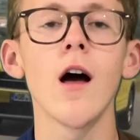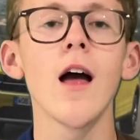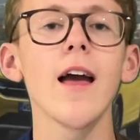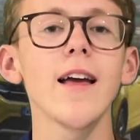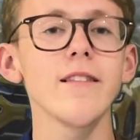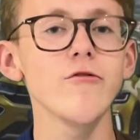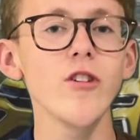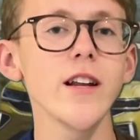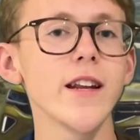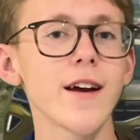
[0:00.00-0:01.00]
It's really
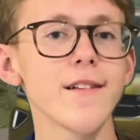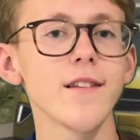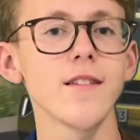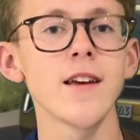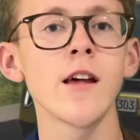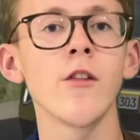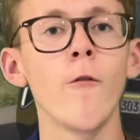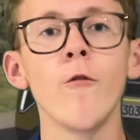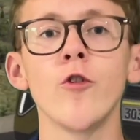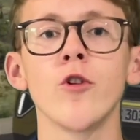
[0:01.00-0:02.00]
nice to see the
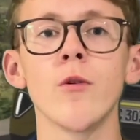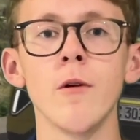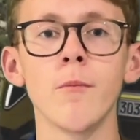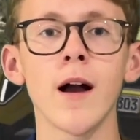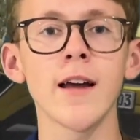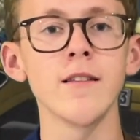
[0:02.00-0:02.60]
fun coming back into